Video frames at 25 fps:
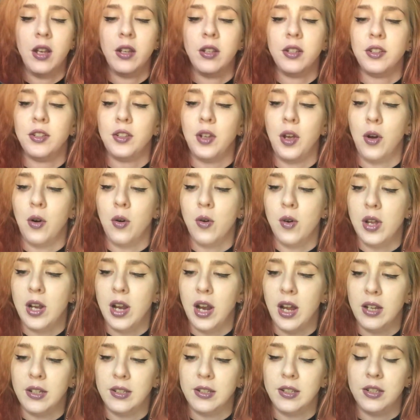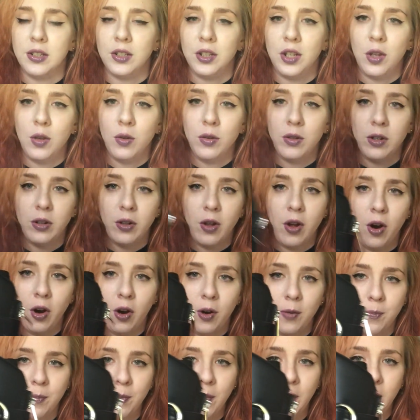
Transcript: So it has this cute little heart